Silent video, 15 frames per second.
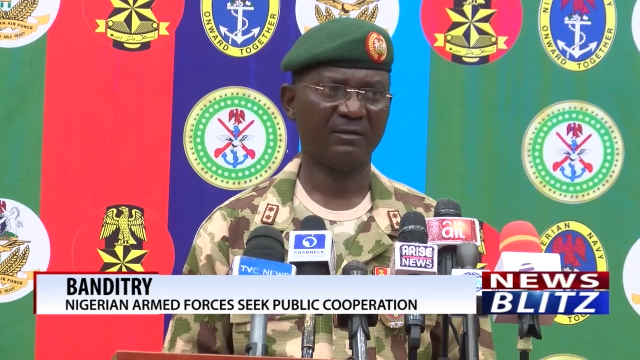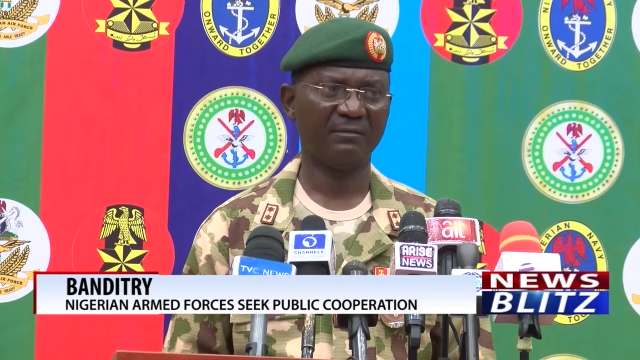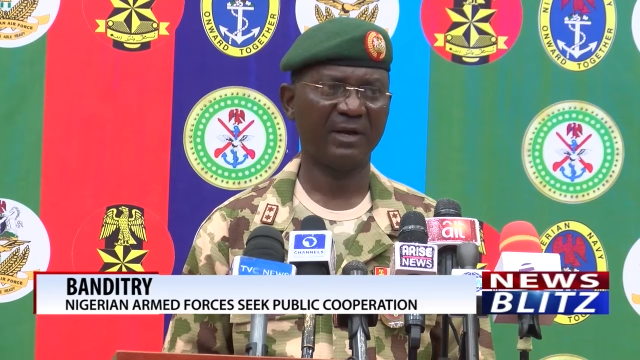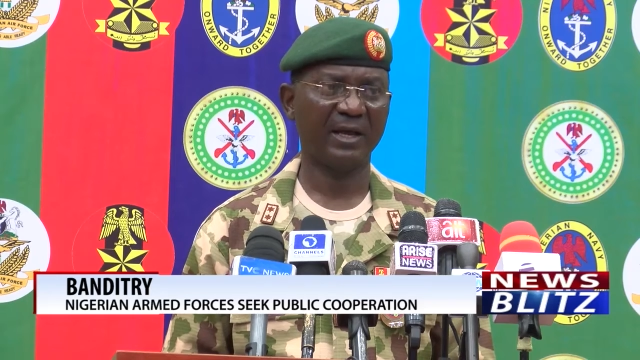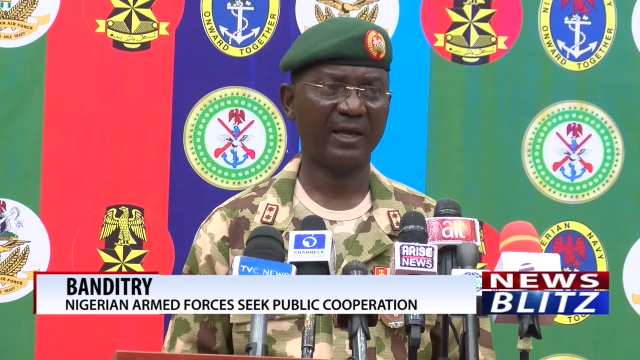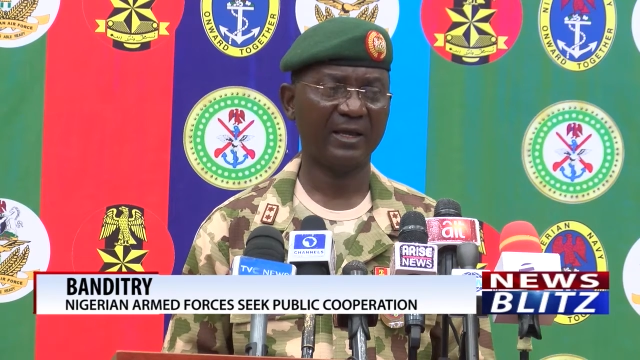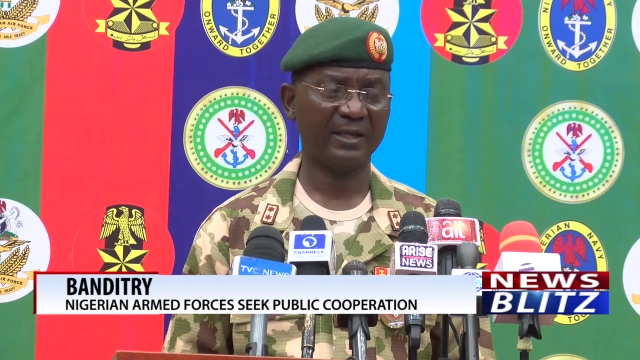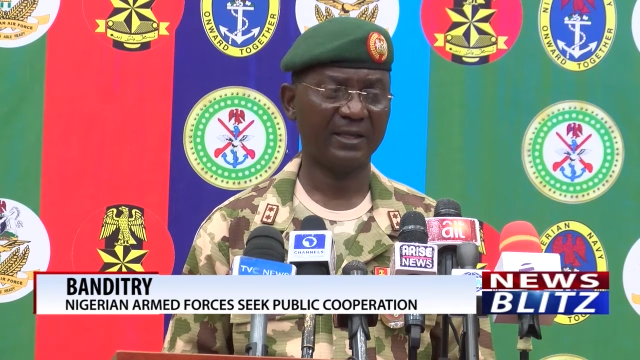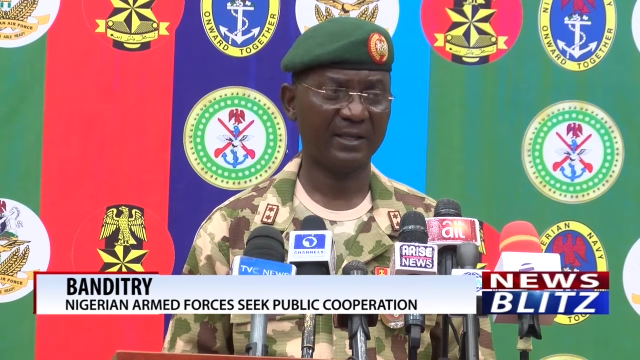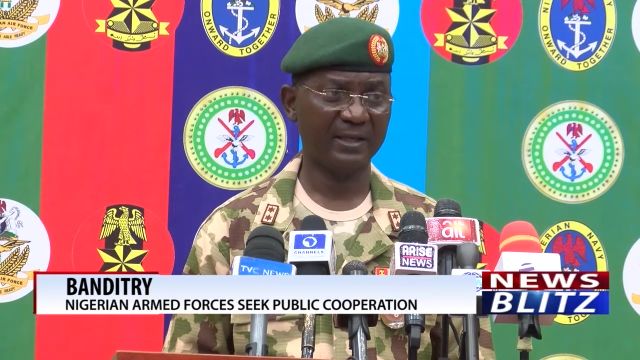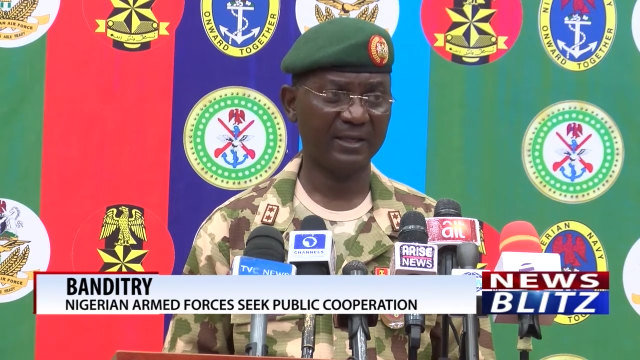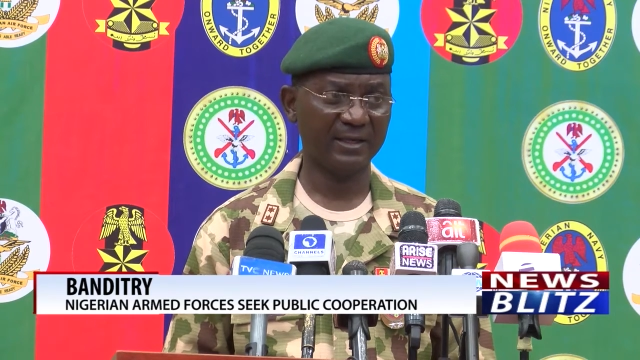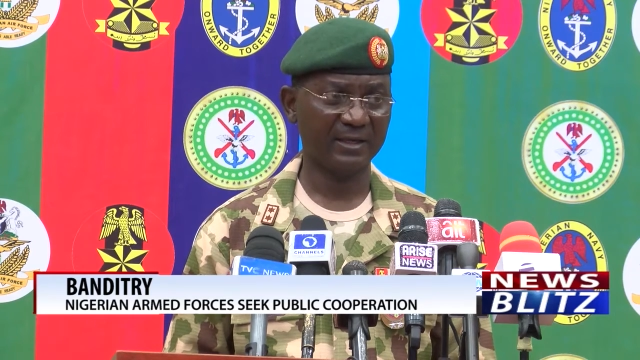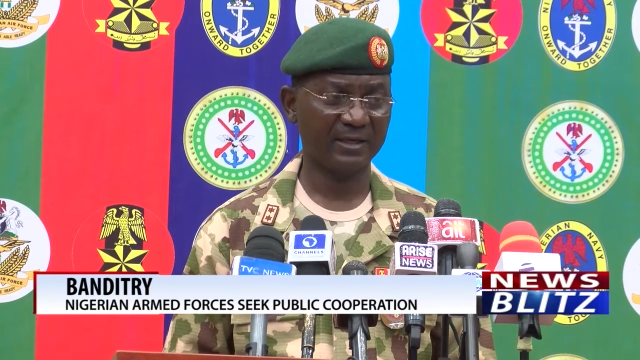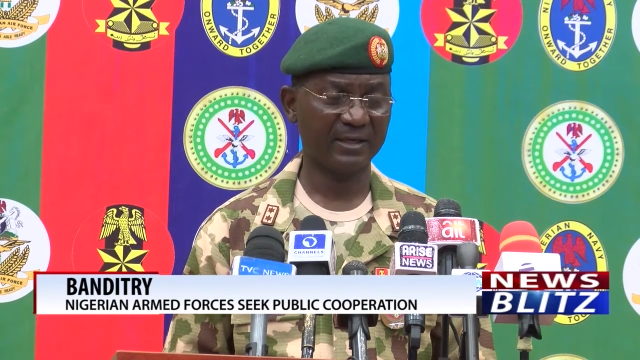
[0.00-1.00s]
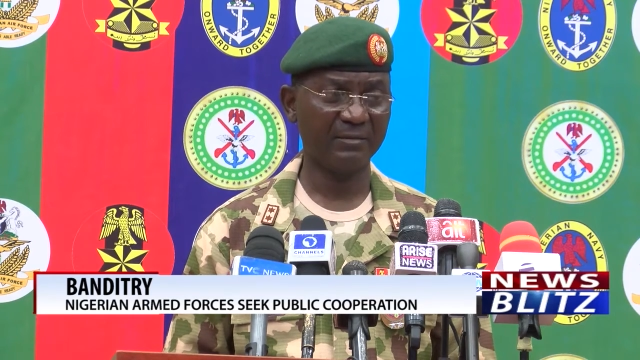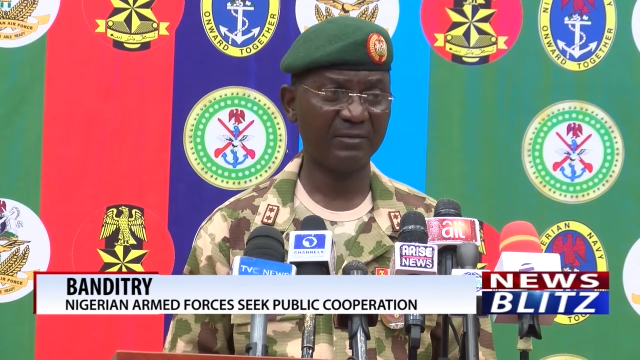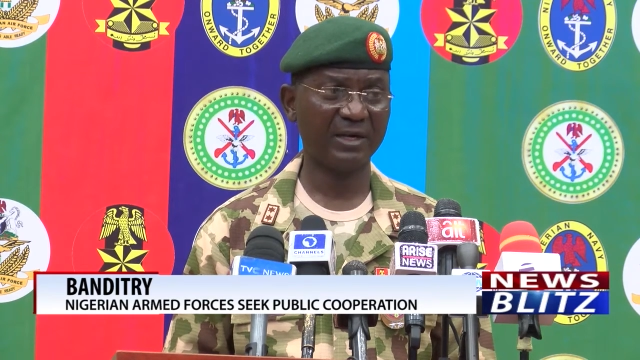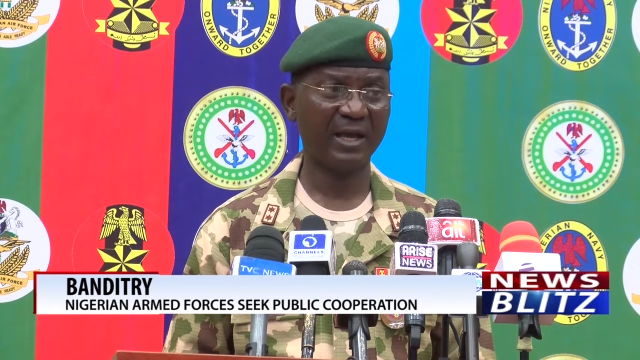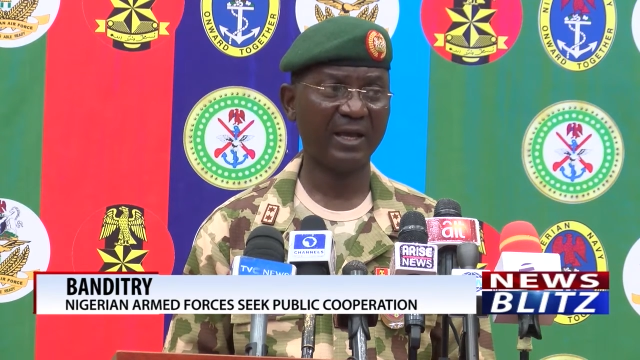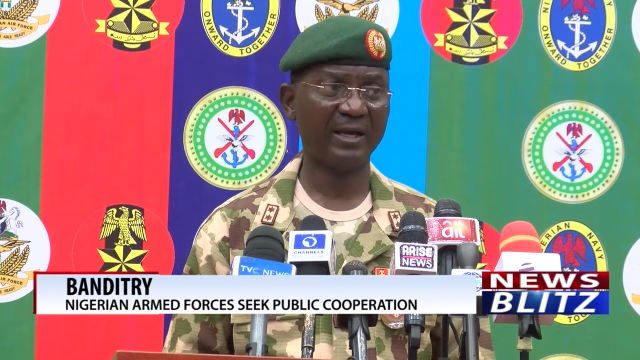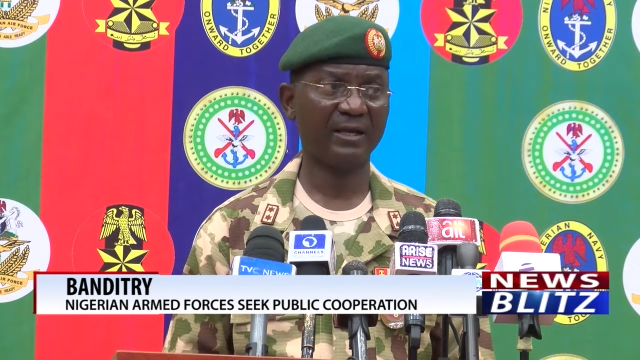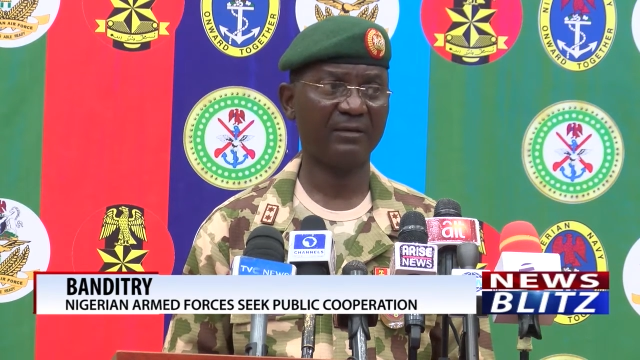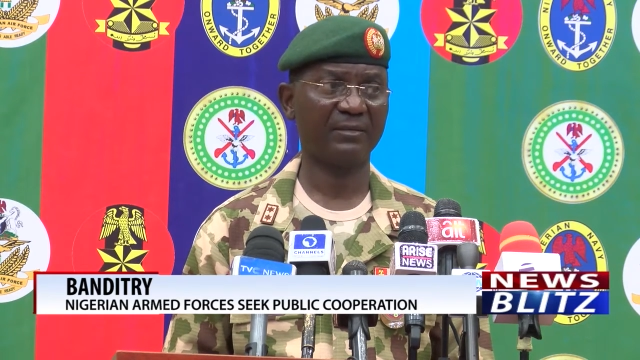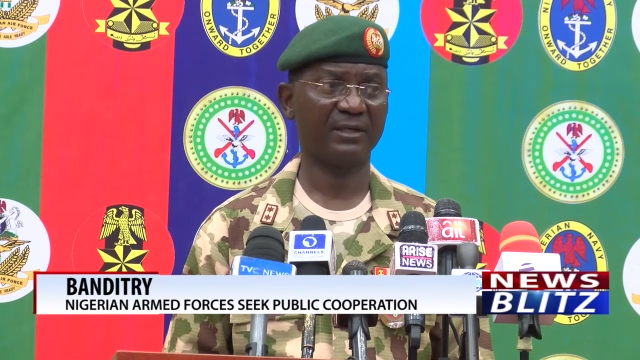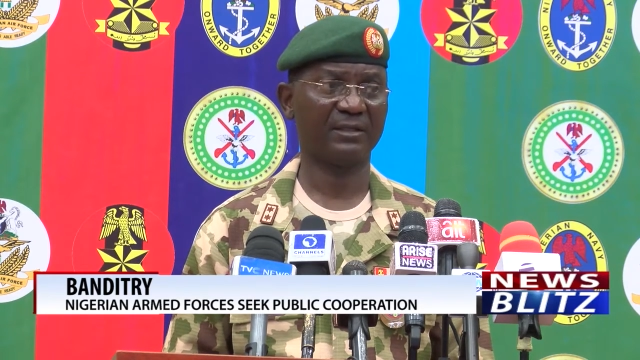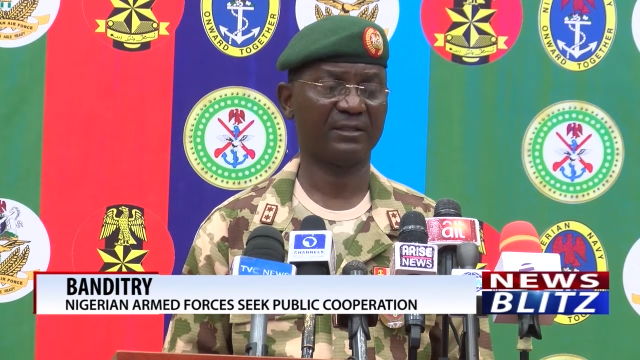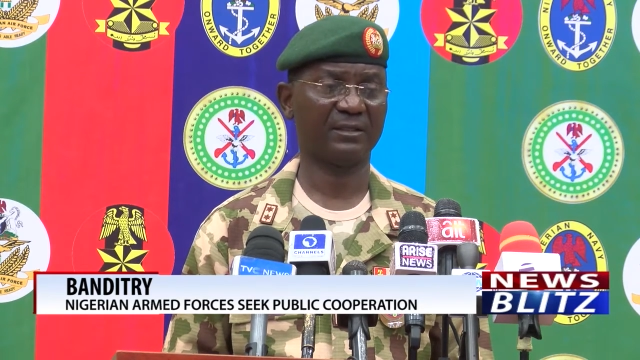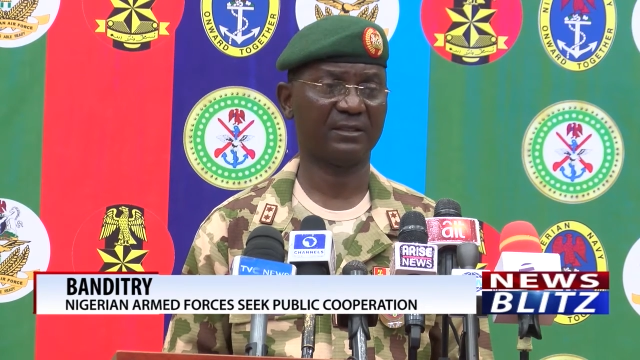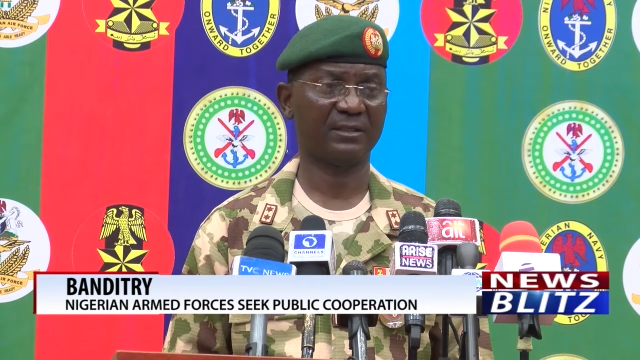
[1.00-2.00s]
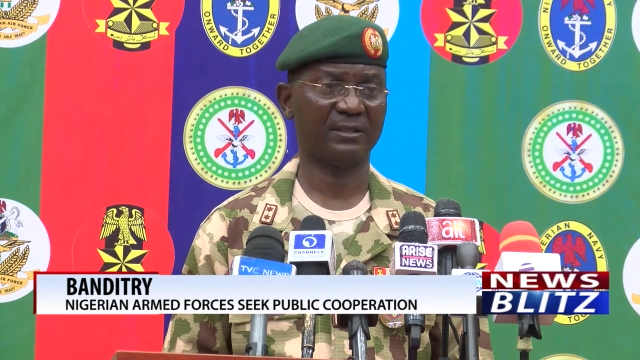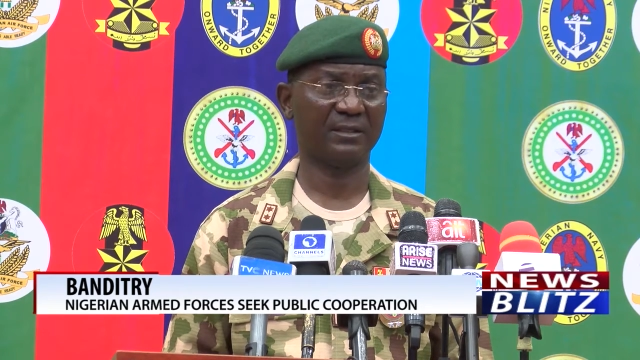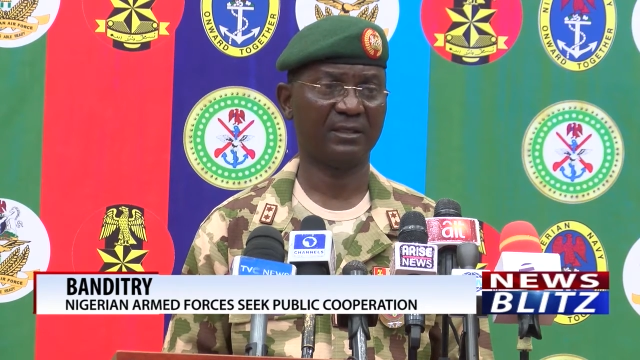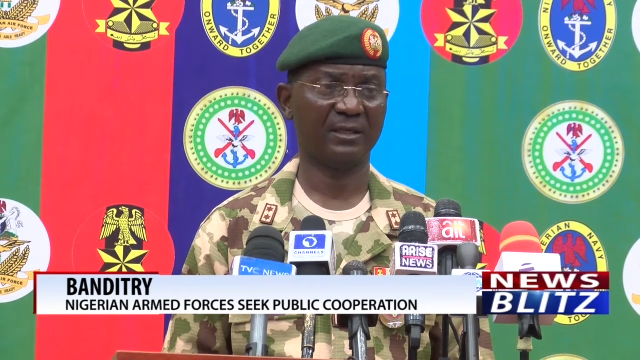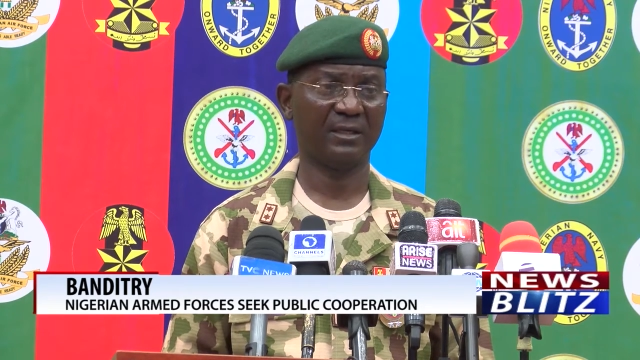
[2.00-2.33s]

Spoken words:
by criminal elements